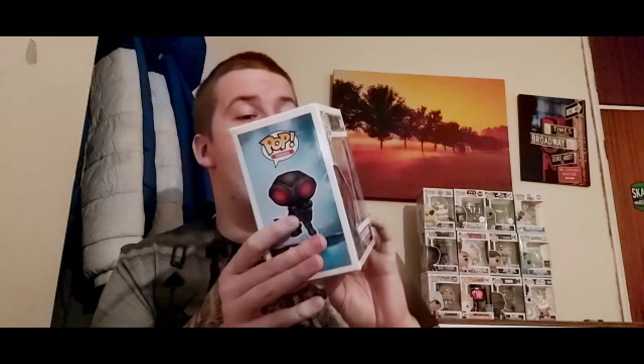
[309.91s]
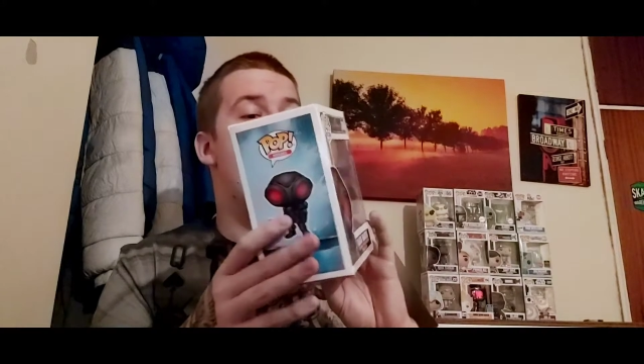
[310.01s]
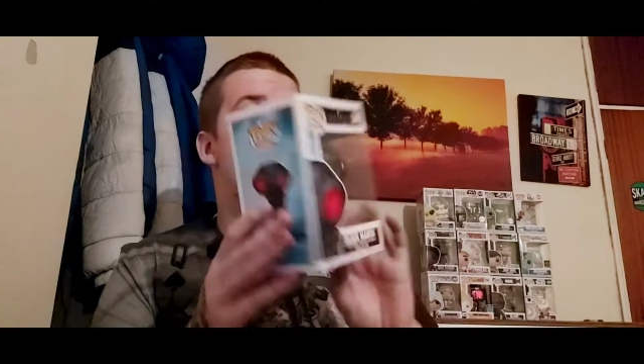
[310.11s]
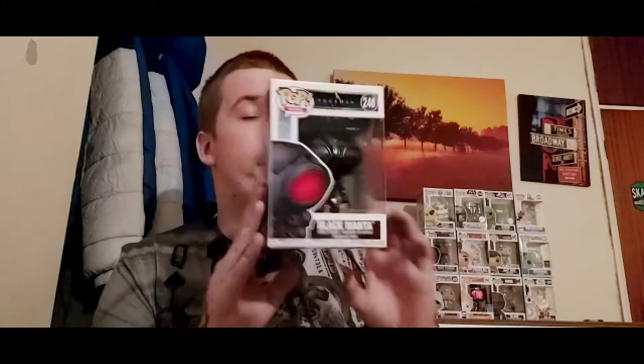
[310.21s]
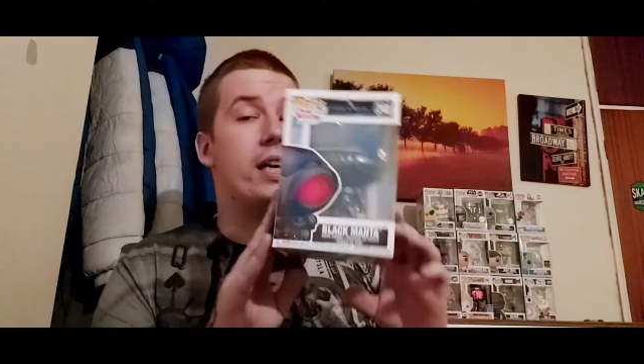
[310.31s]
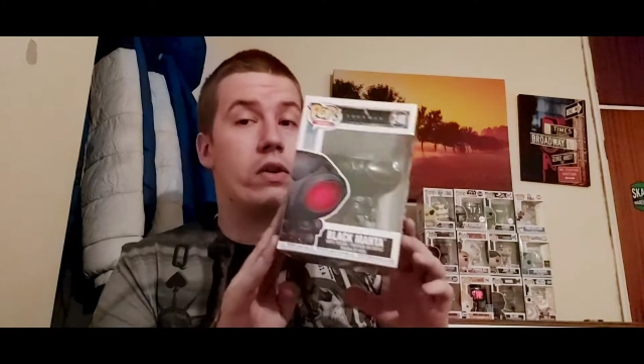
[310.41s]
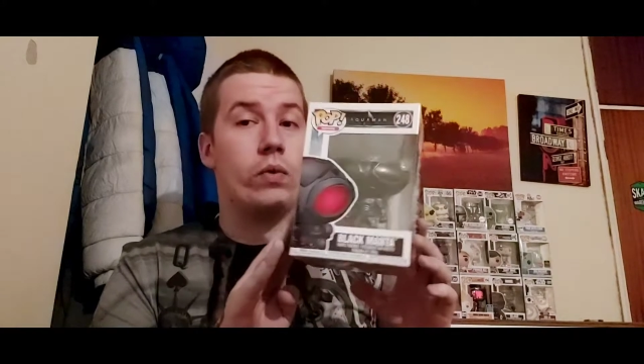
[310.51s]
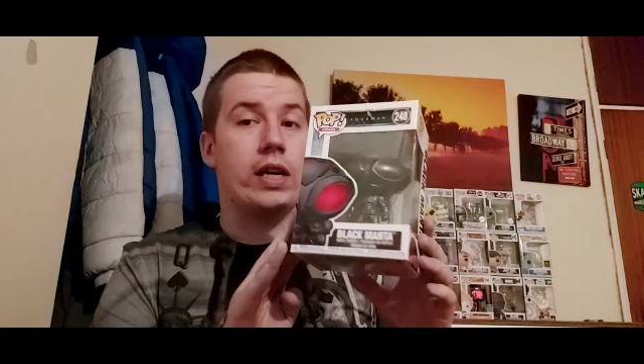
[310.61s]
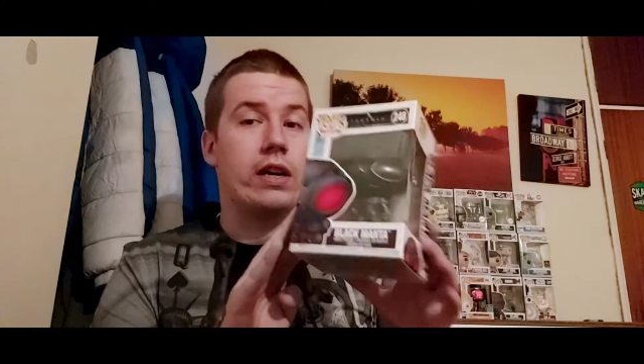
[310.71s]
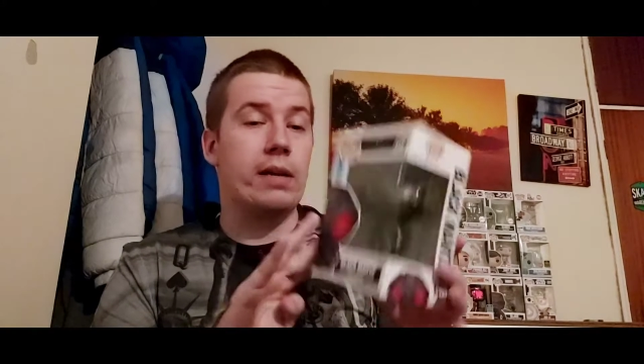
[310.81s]
but it's a
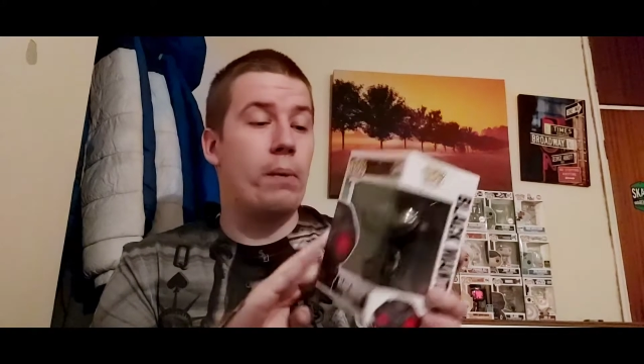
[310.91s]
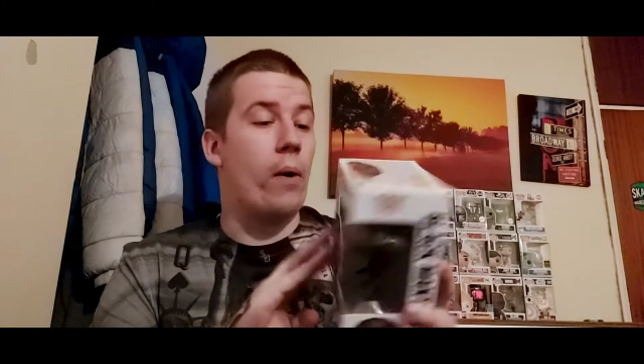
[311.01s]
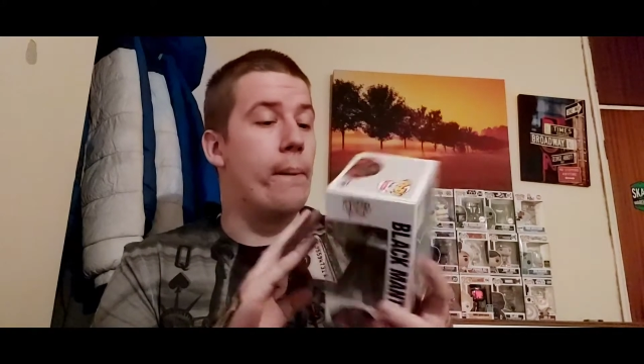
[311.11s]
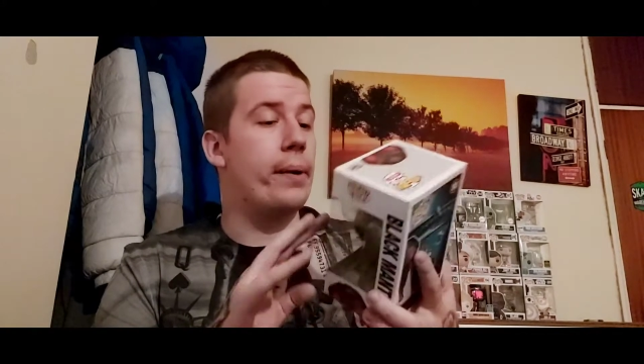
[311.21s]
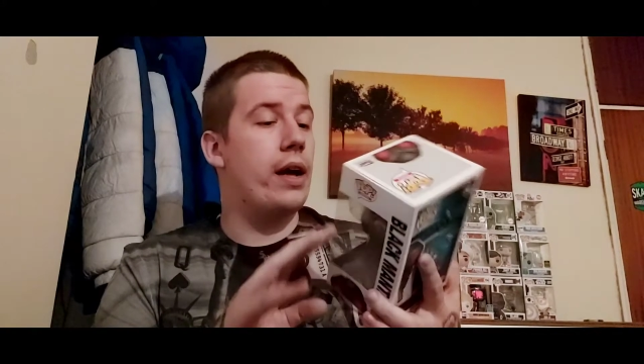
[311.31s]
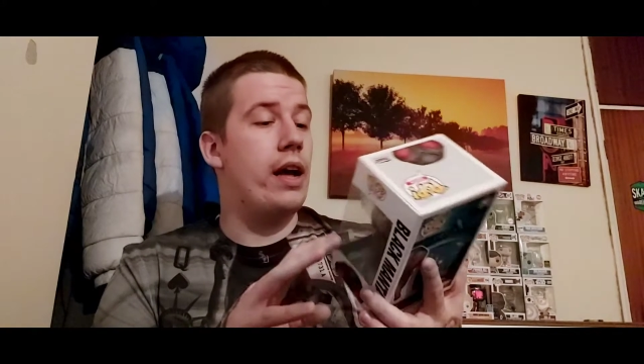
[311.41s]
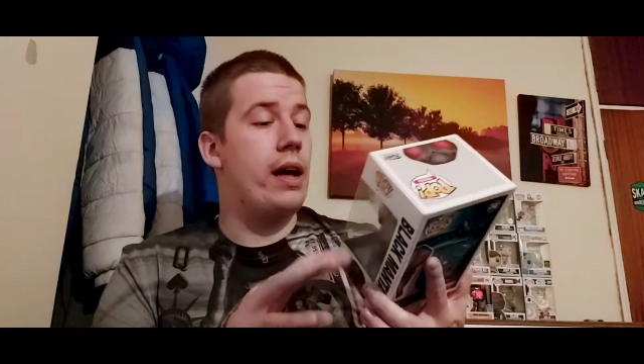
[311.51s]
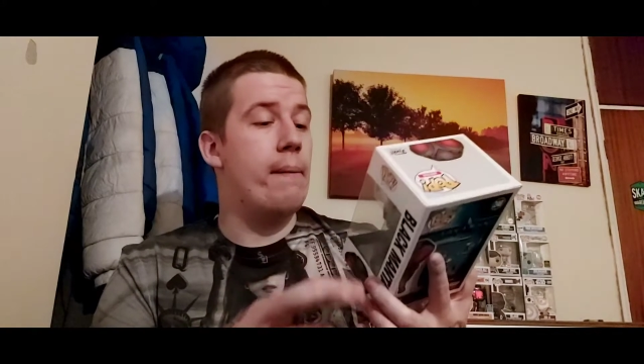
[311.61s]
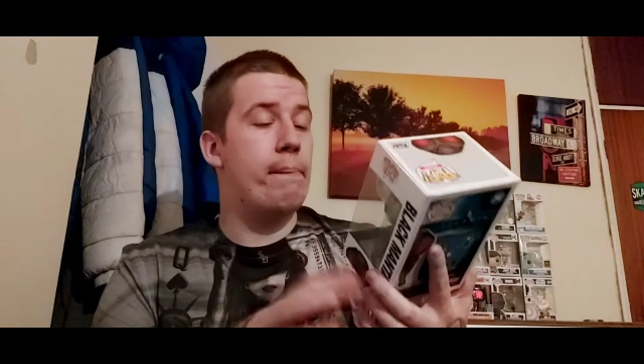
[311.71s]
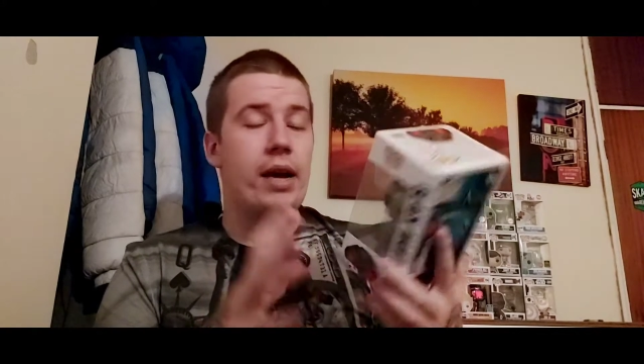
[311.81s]
really nice pop,
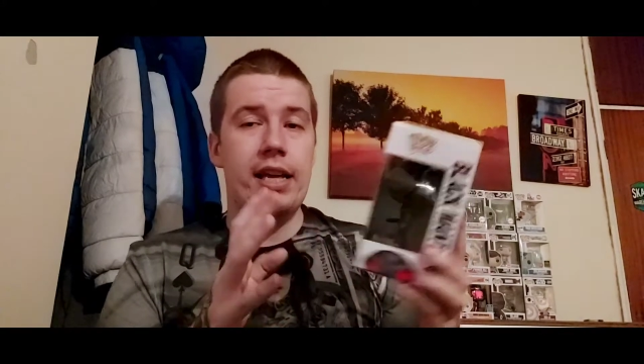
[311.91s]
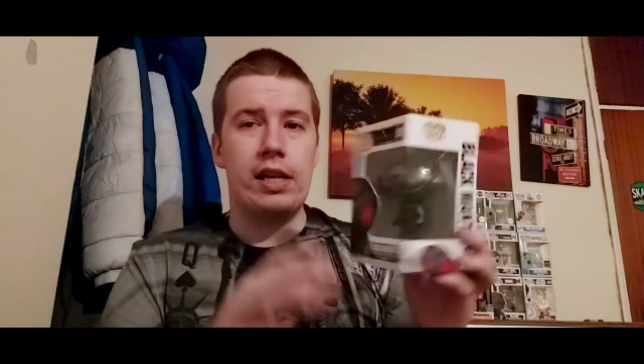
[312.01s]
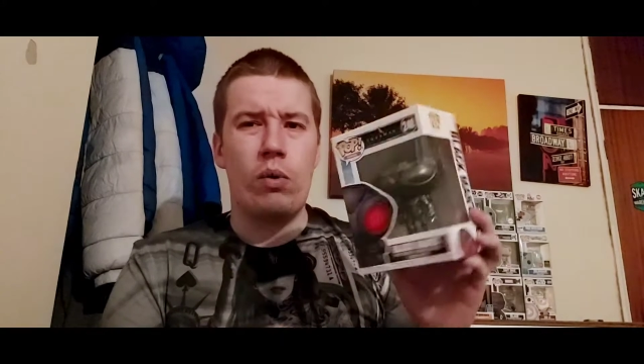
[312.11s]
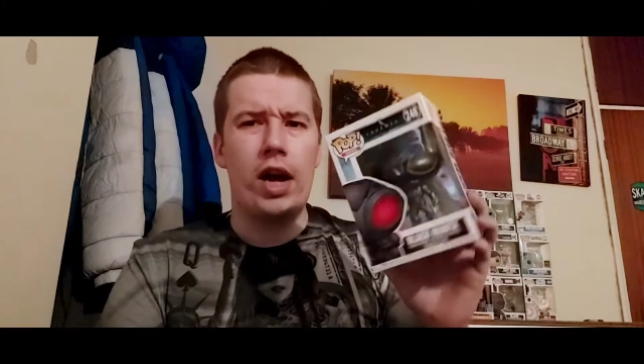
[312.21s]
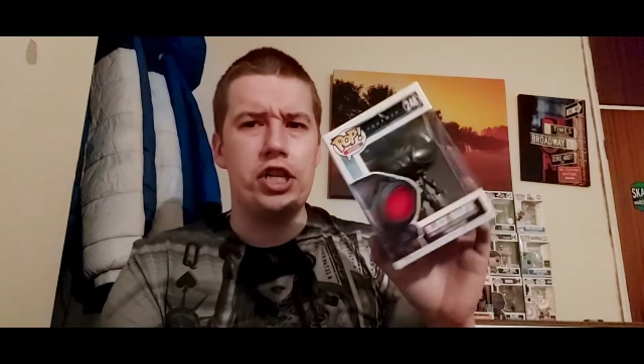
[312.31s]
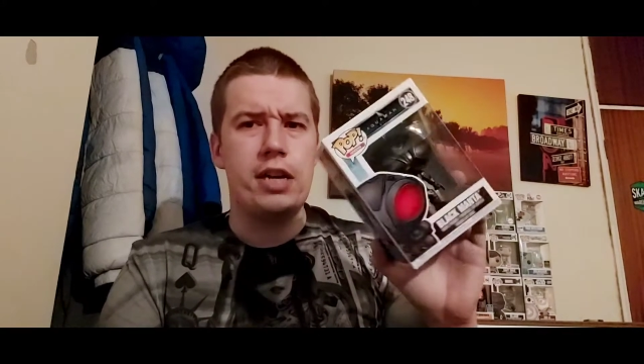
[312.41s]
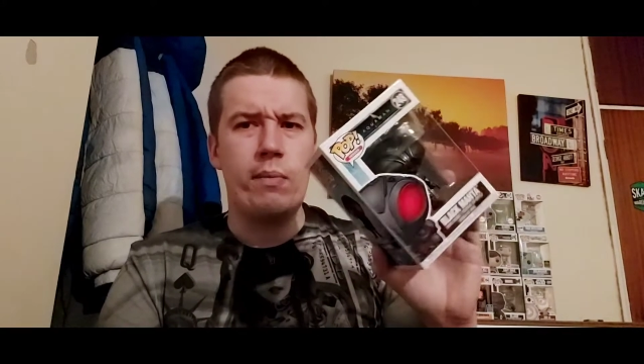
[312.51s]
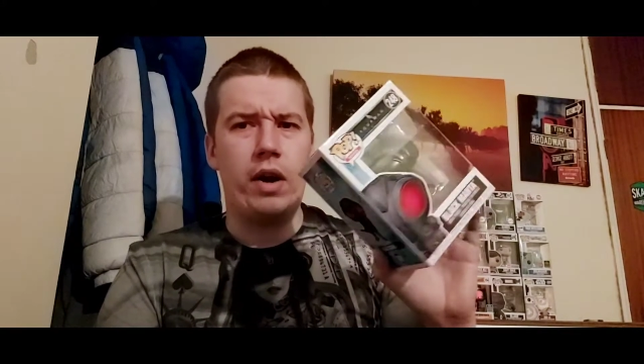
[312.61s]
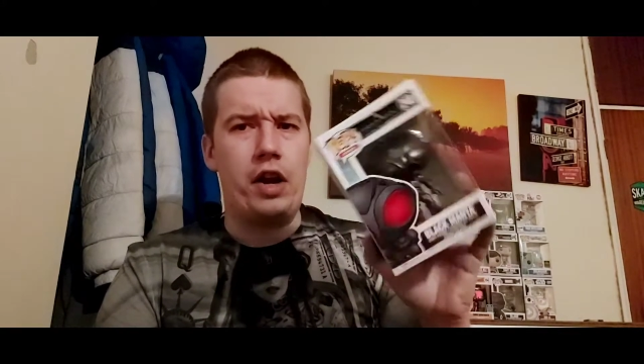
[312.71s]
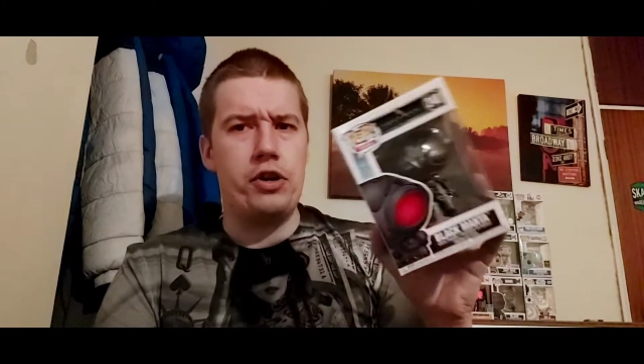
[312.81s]
but it's quite a cheap
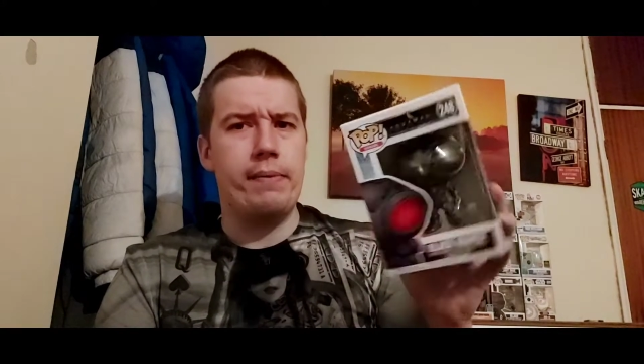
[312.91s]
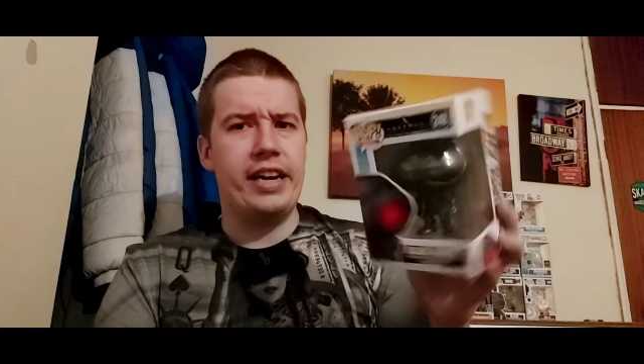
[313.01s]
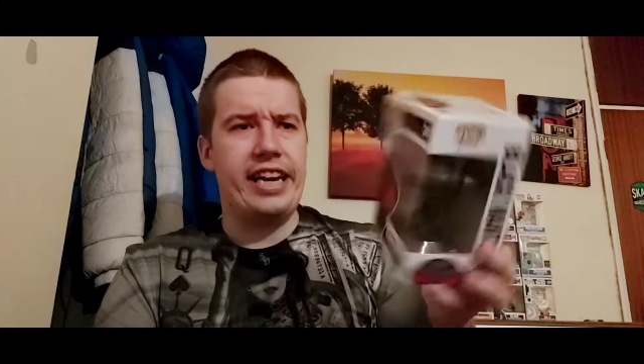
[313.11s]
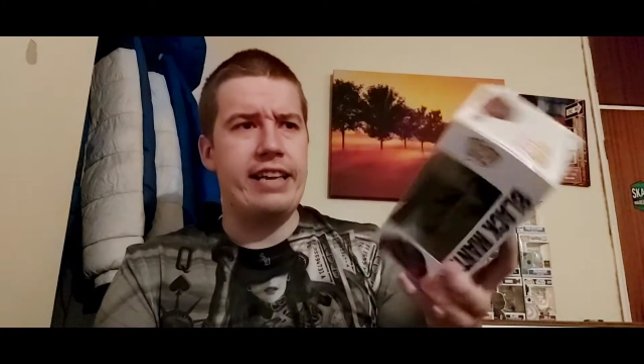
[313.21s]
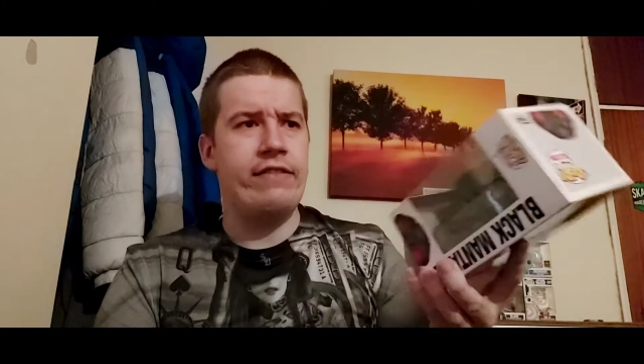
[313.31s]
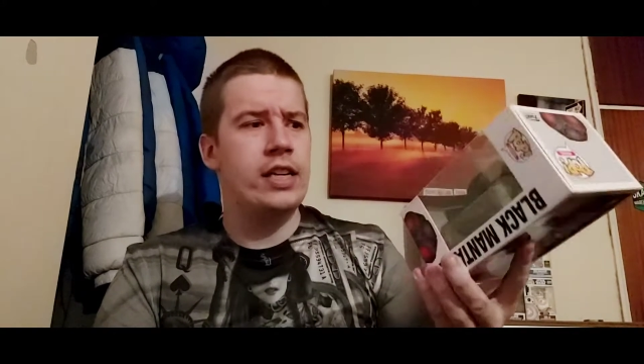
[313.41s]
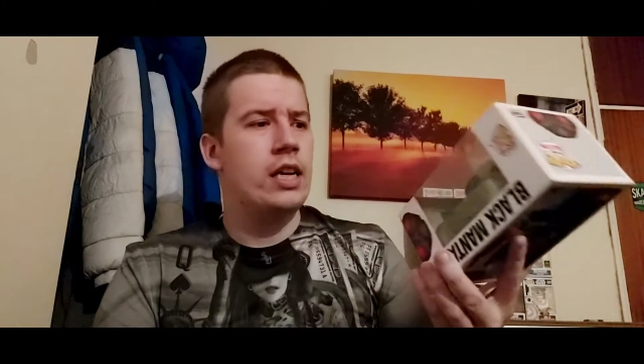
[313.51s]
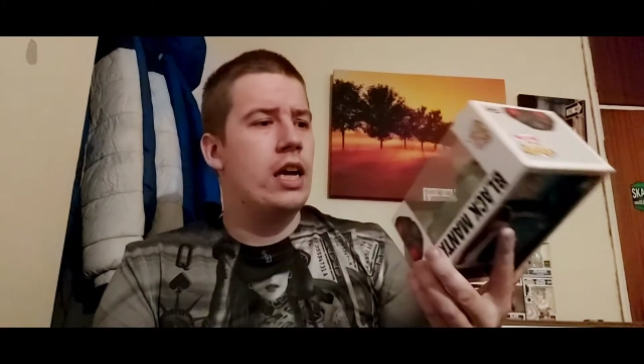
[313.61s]
one, I do believe.